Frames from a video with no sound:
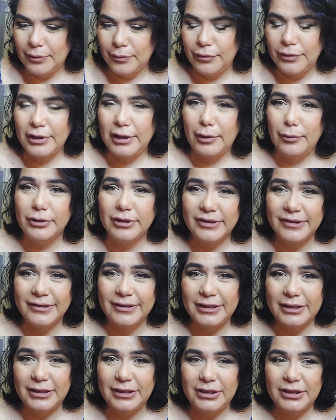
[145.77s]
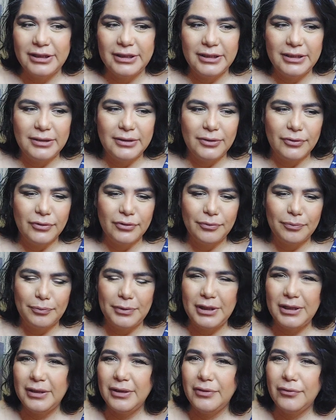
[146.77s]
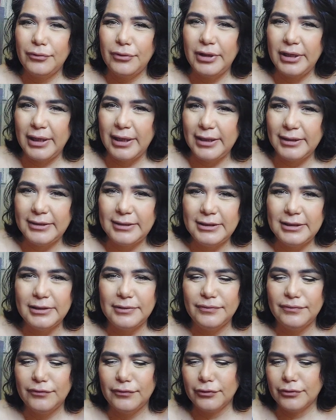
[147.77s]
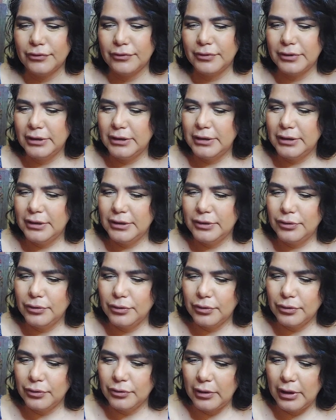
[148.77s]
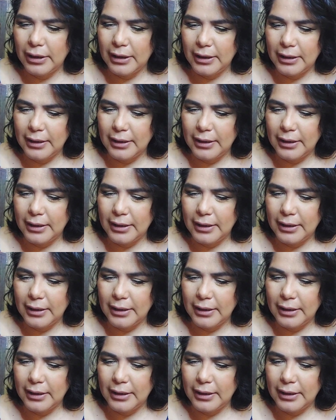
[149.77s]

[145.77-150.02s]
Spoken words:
with our stitching or being creative or, you know,